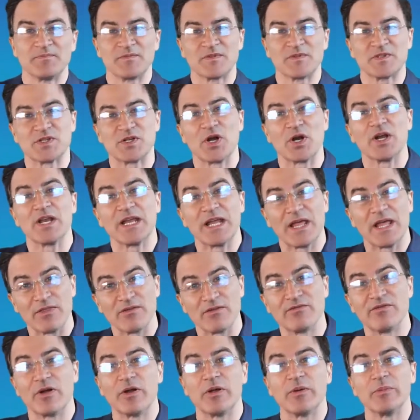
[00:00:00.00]
starting at
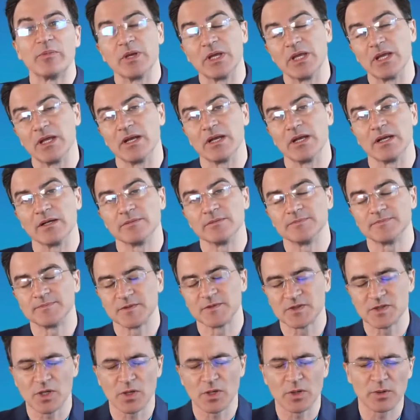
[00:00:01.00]
the very beginning.
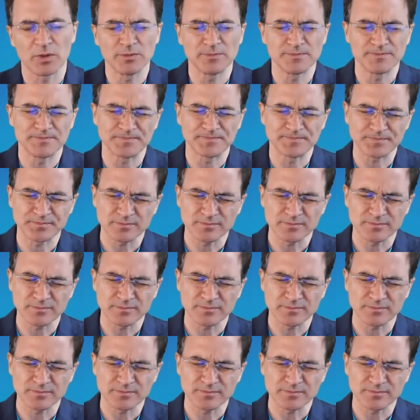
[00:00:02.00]
So,